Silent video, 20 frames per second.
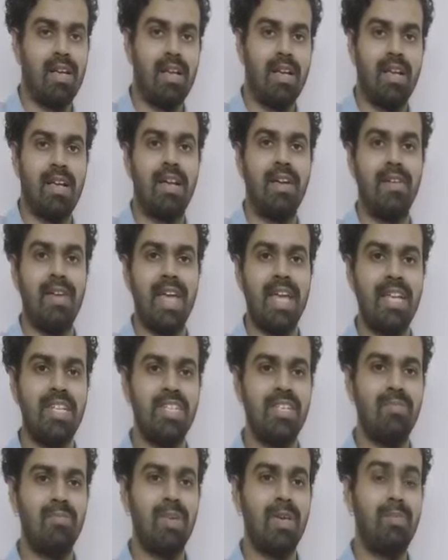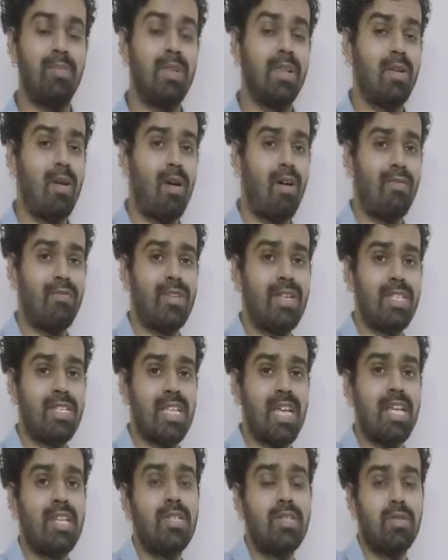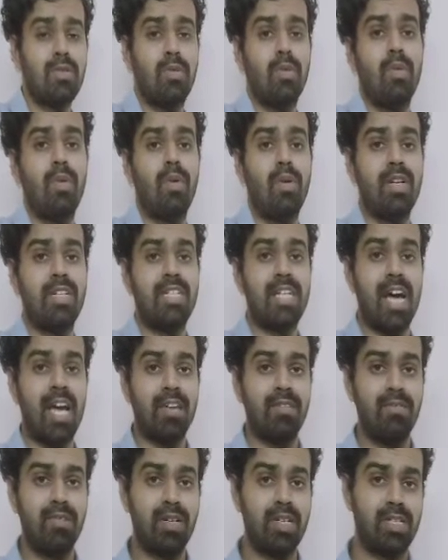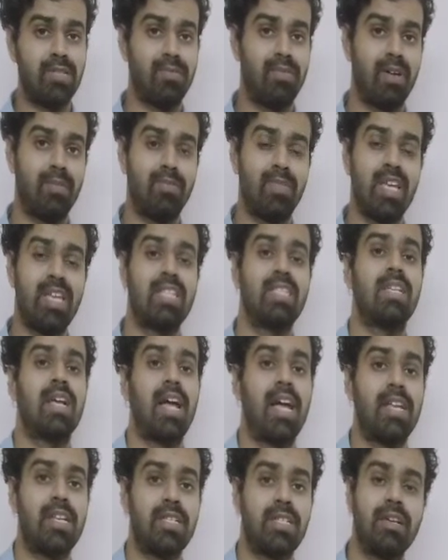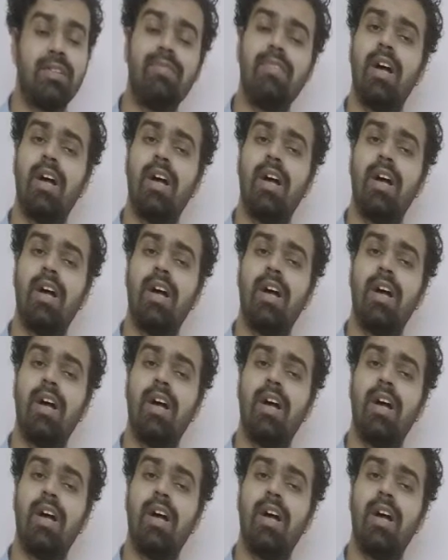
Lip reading: Creative people often tend to diverge from these kinds of